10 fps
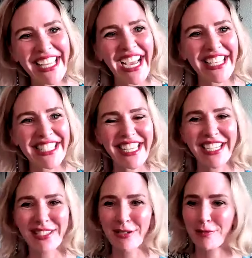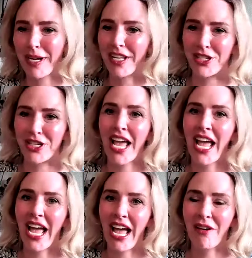Yes, thanks so much.
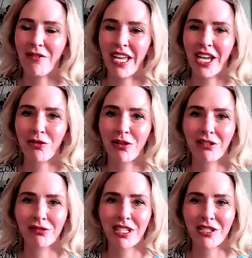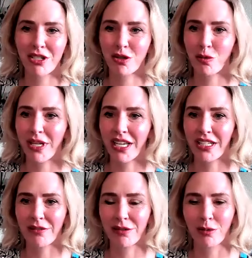Have a great rest of your
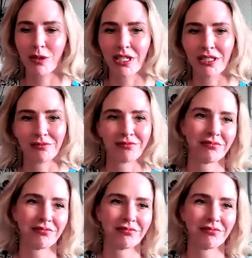weekend, everyone.